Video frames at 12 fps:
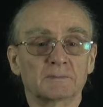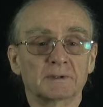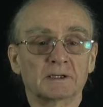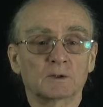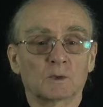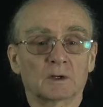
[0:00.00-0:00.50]

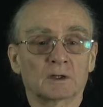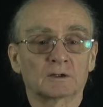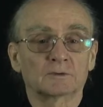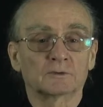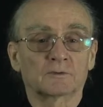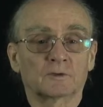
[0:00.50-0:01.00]
mean
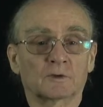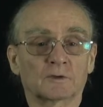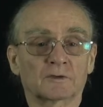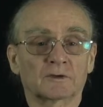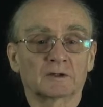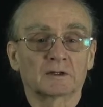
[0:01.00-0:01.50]
value
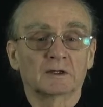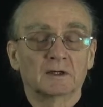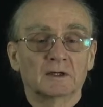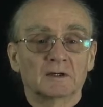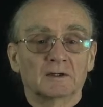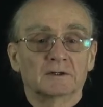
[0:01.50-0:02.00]
for the
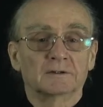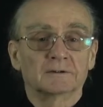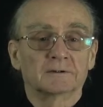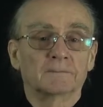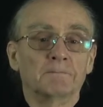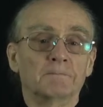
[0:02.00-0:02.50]

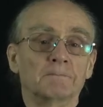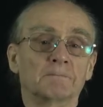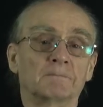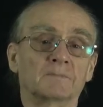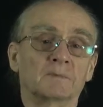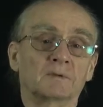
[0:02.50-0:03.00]

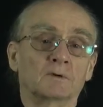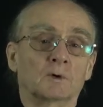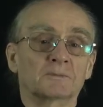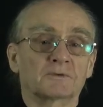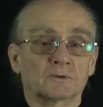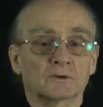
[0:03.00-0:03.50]

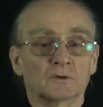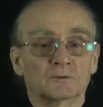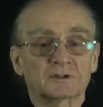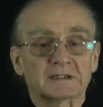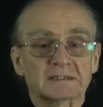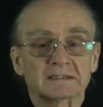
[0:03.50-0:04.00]

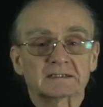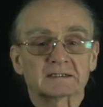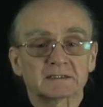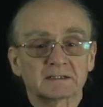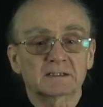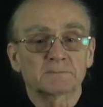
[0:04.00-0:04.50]
observed
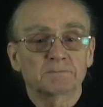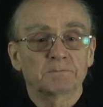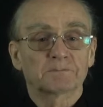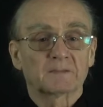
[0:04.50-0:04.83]
entities.